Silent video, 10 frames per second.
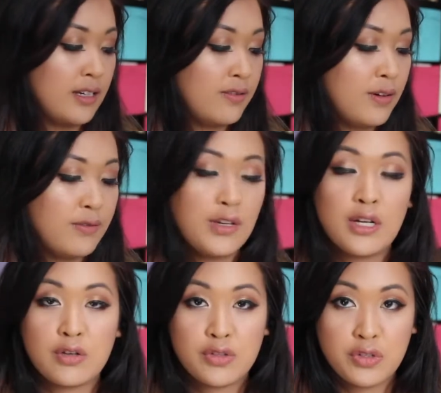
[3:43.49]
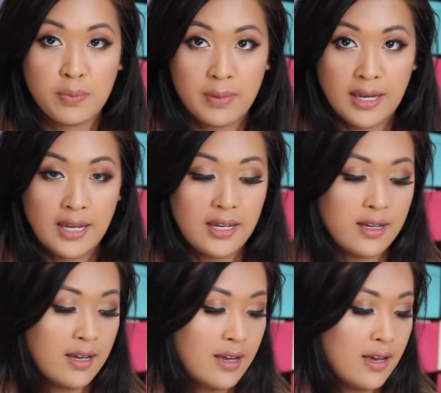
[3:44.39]
what videos to make
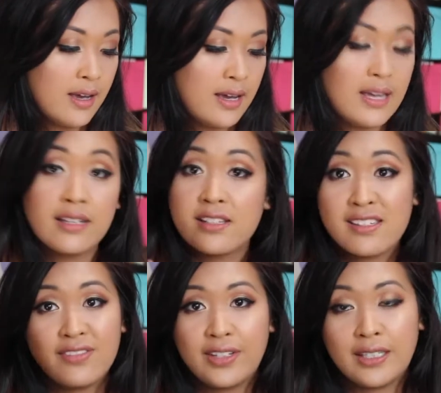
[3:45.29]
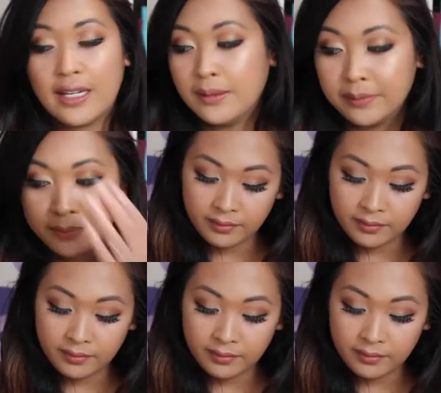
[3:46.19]
and stuff like that.